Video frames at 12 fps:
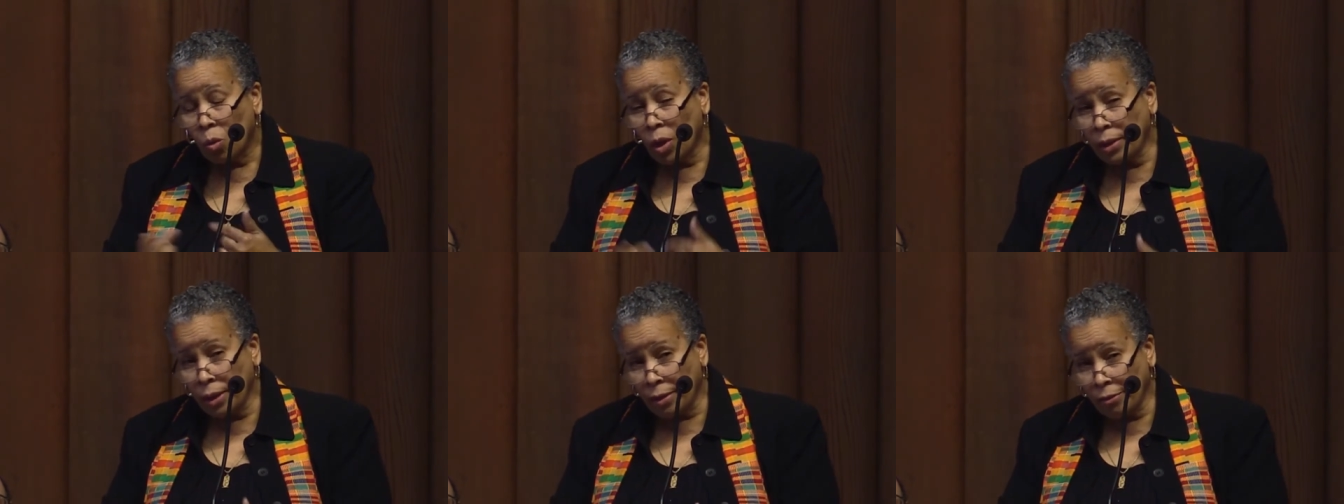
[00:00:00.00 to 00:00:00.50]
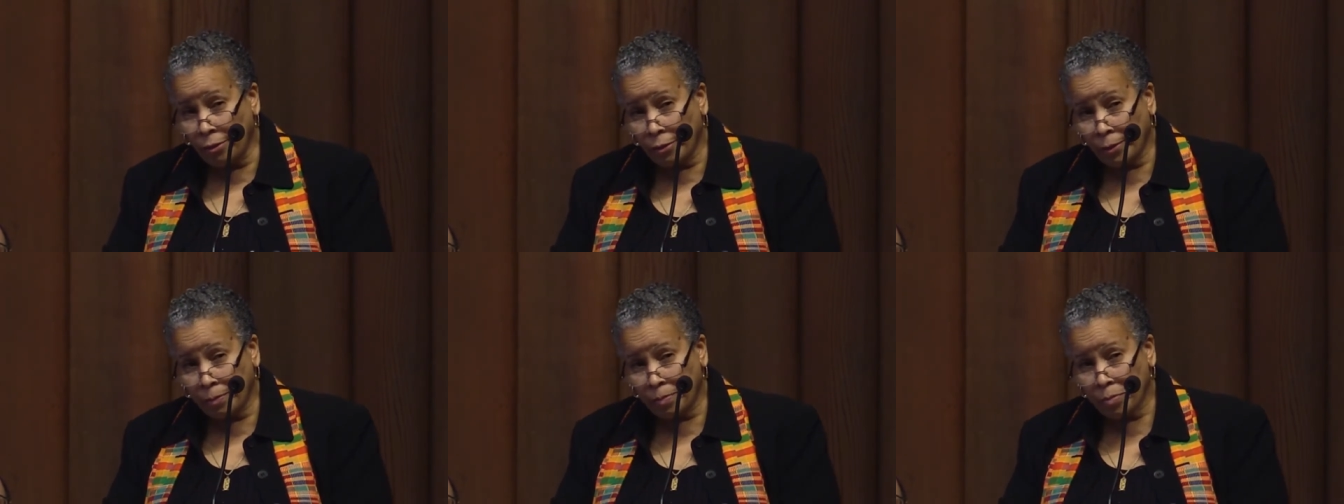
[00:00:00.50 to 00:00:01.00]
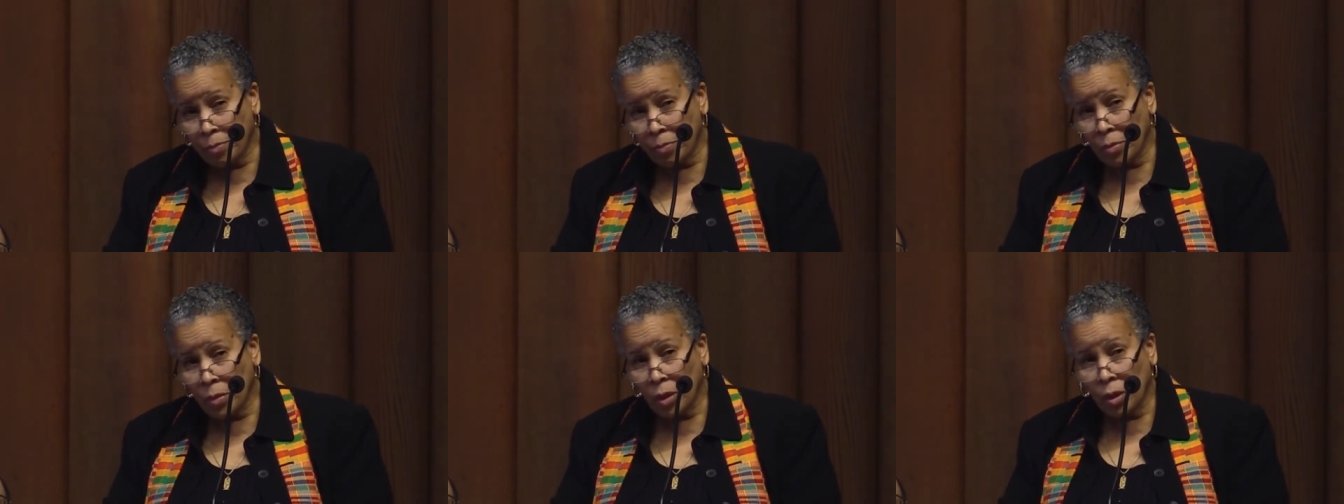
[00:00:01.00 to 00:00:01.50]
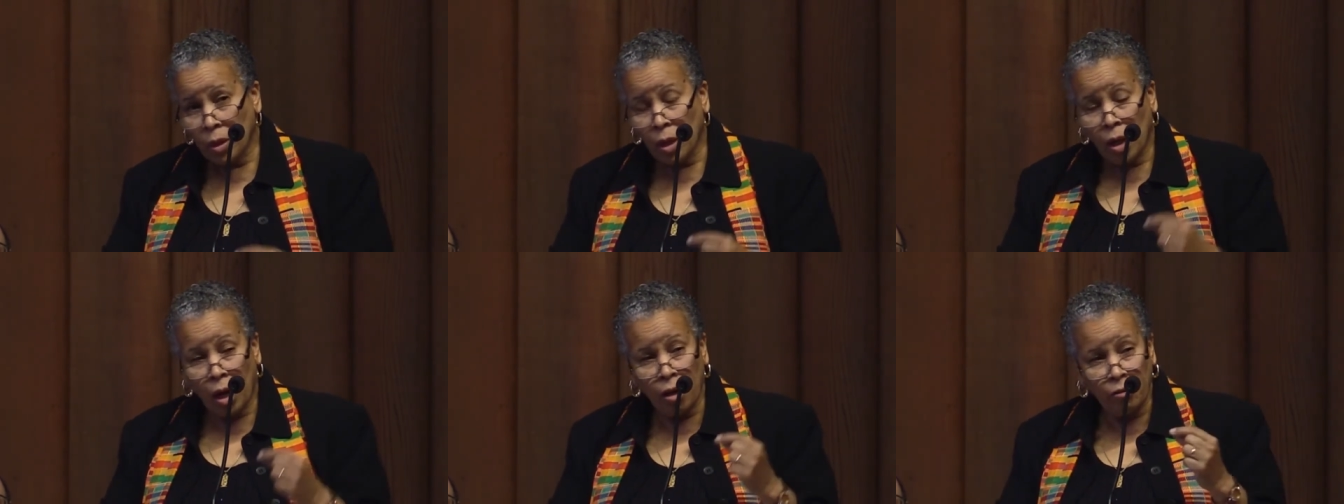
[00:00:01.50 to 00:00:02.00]
What if
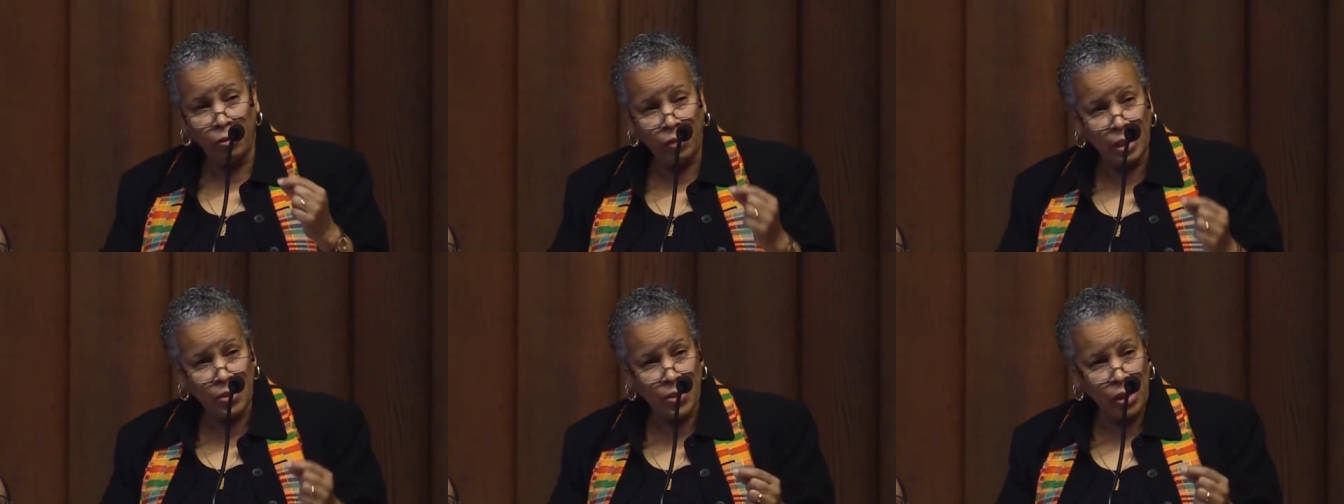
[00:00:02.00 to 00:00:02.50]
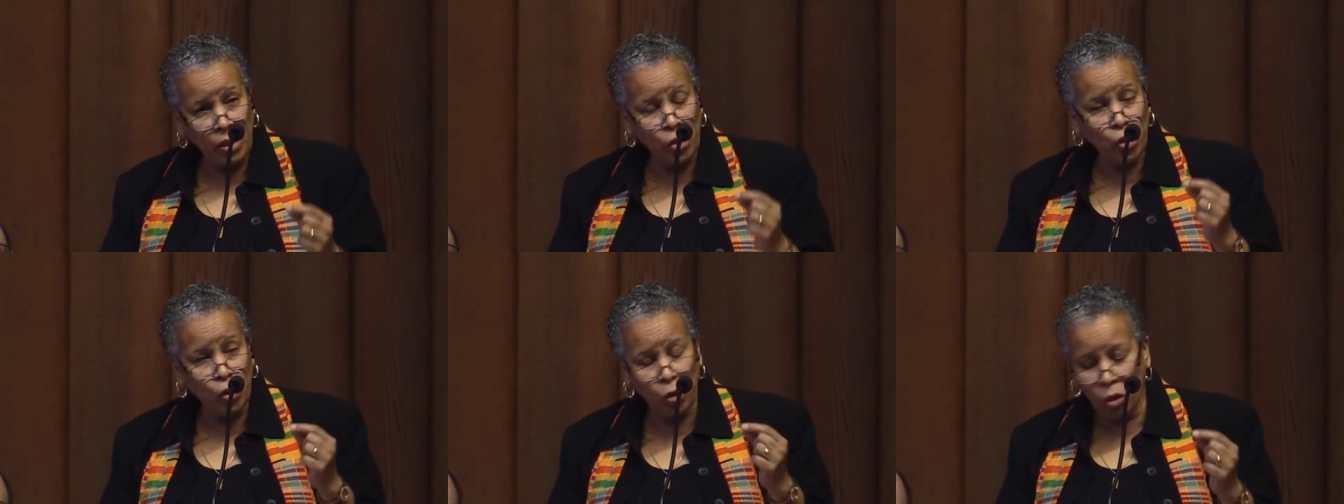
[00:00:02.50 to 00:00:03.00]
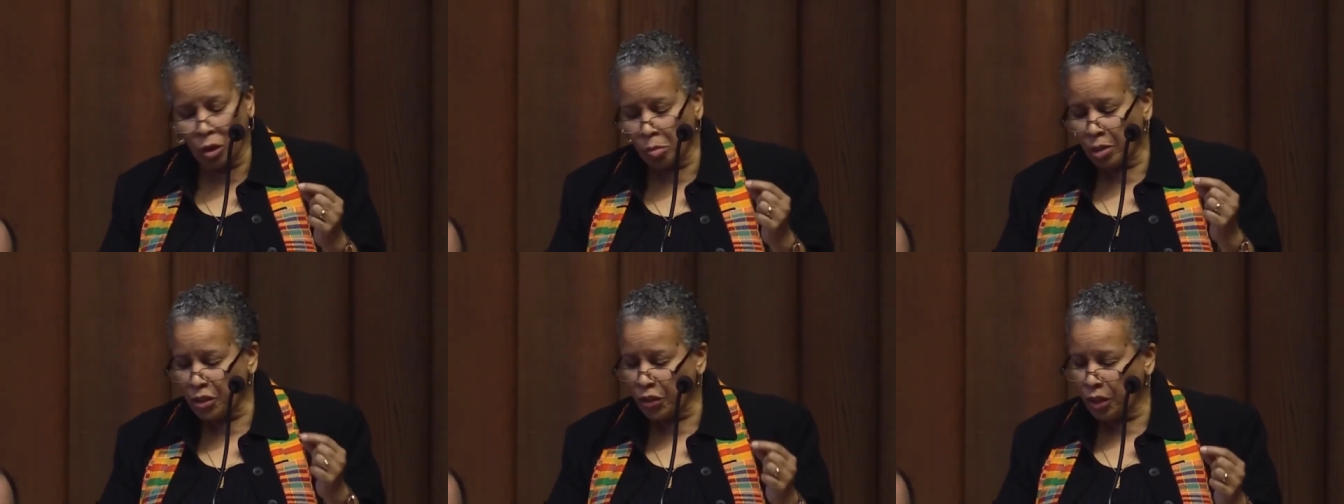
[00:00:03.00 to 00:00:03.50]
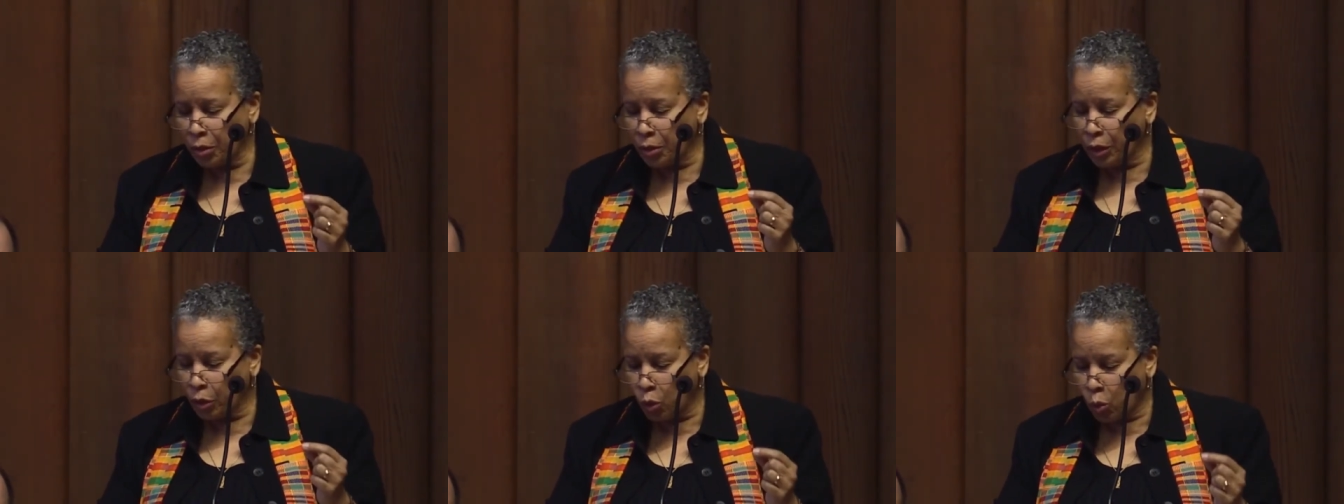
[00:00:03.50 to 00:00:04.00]
our fixation on the
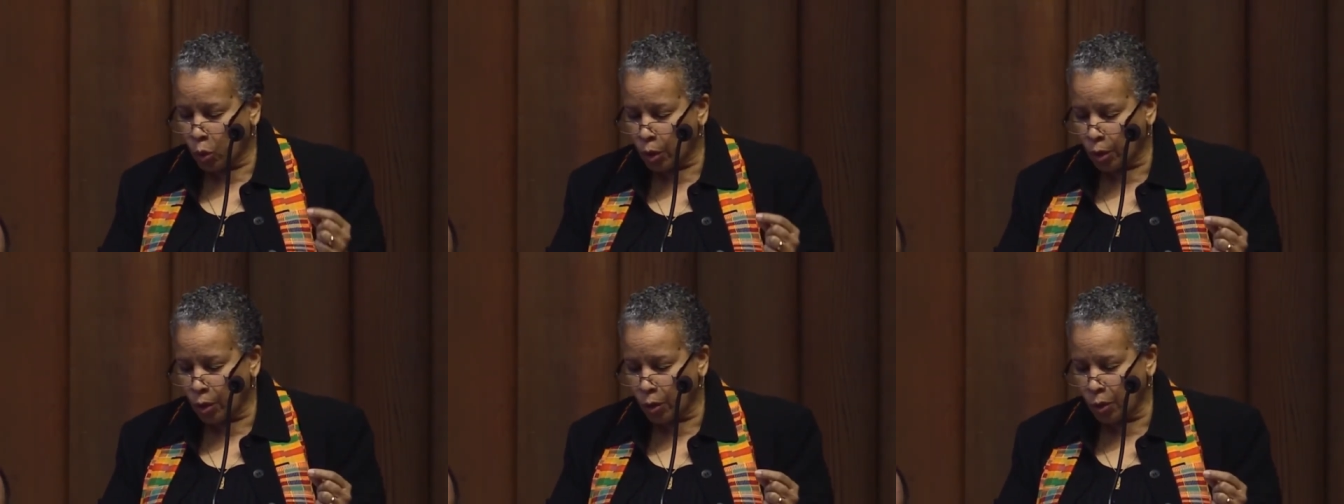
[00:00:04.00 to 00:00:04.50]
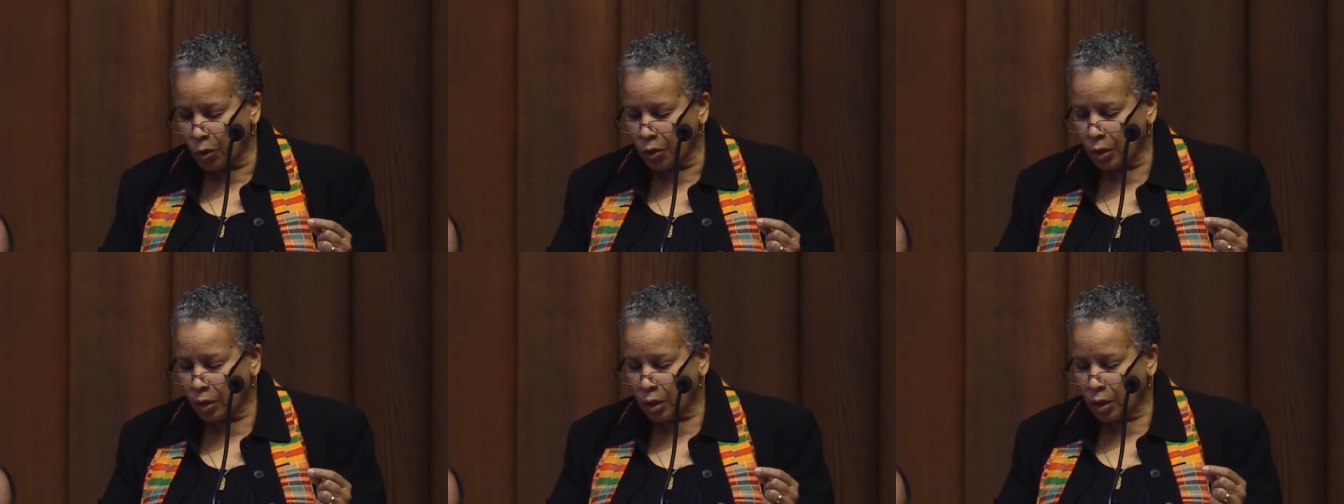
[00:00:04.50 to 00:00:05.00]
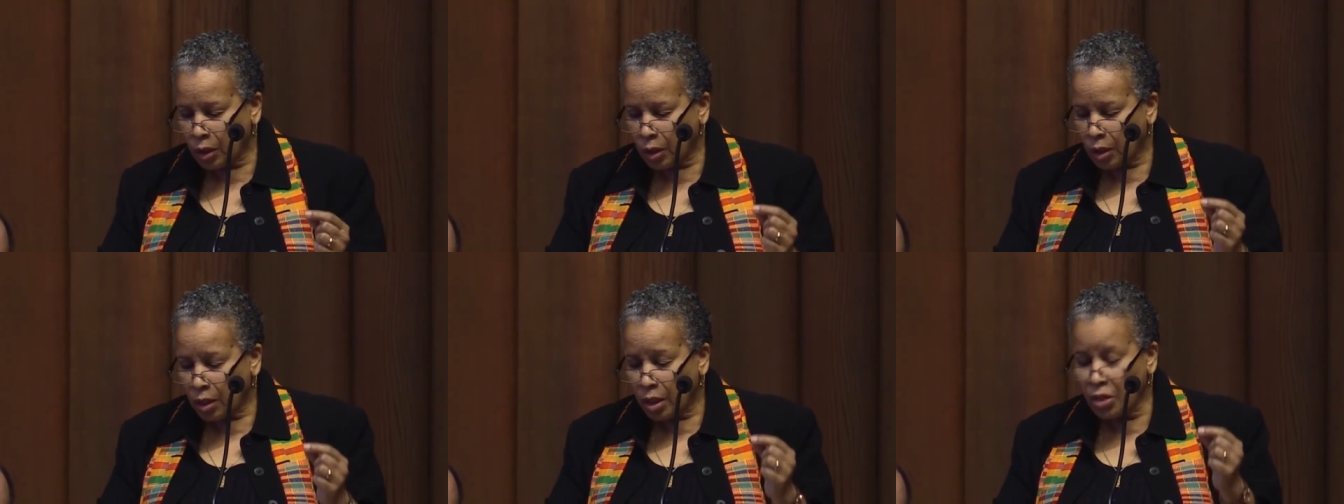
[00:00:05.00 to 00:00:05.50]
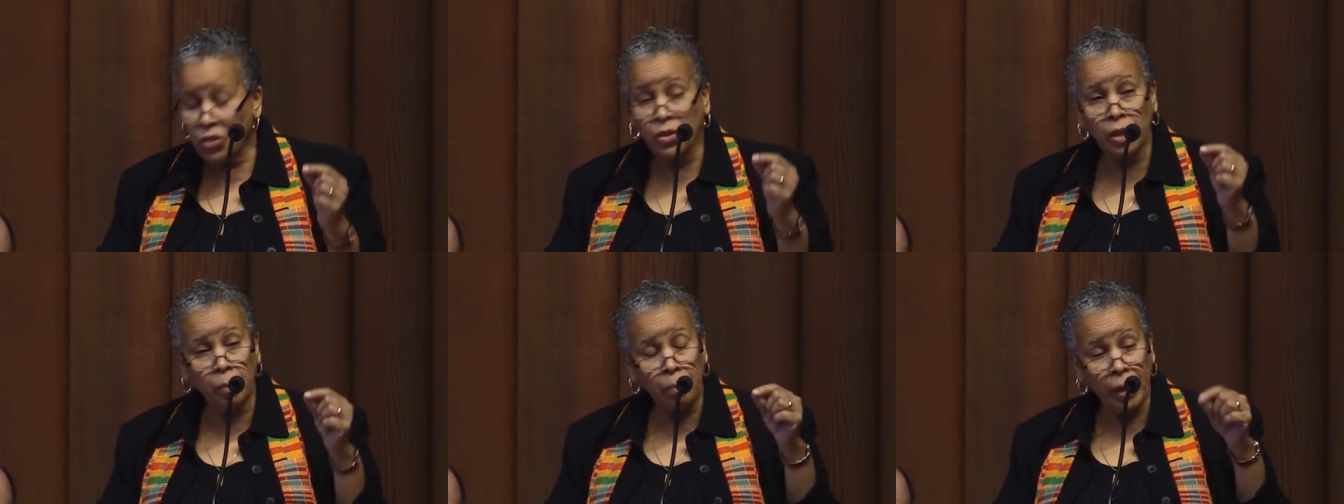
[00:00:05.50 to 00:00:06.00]
material world is
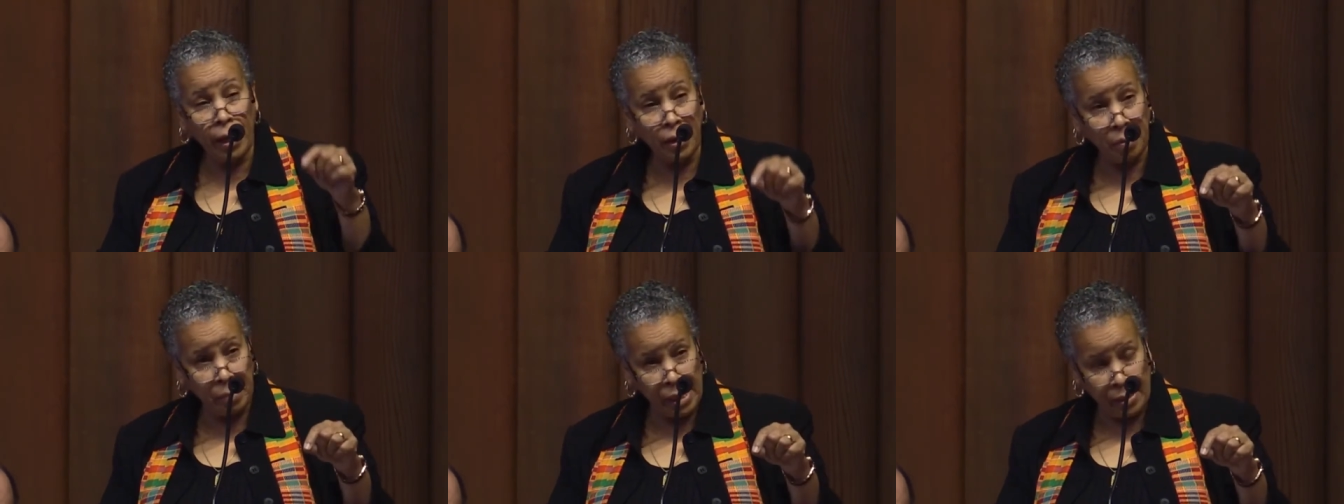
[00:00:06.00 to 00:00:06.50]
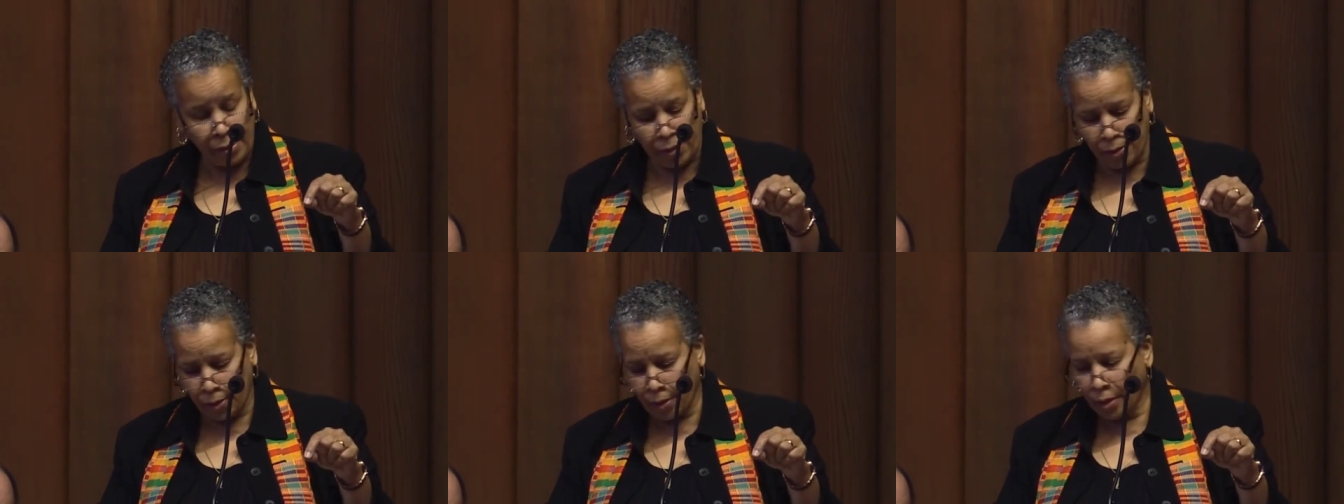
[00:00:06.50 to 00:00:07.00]
an impediment